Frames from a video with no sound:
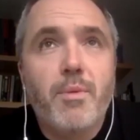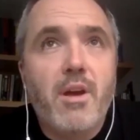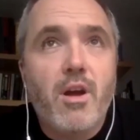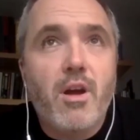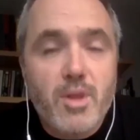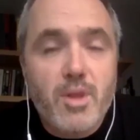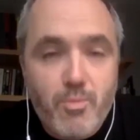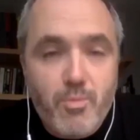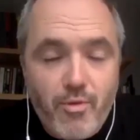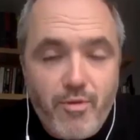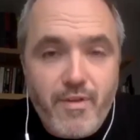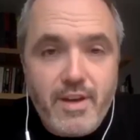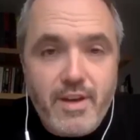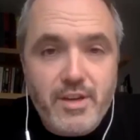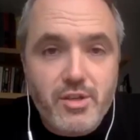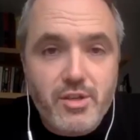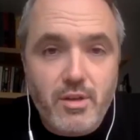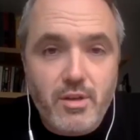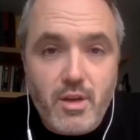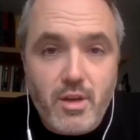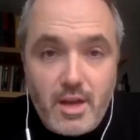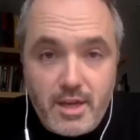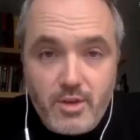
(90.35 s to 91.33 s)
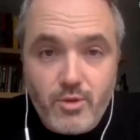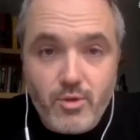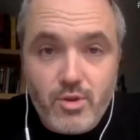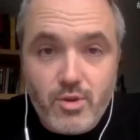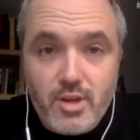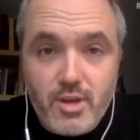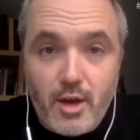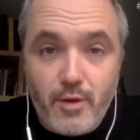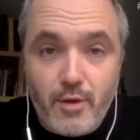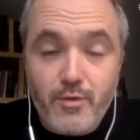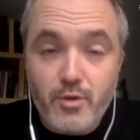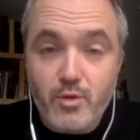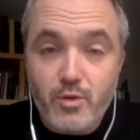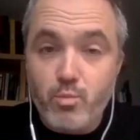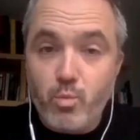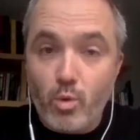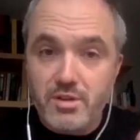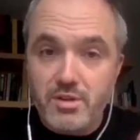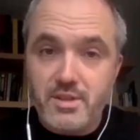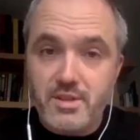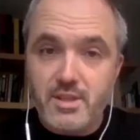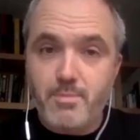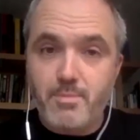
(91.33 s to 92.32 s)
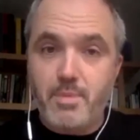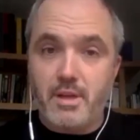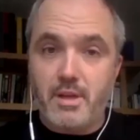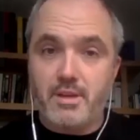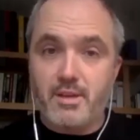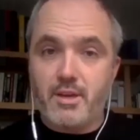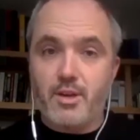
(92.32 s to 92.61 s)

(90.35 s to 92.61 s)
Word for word: arts professional like yourself who's wanting to build a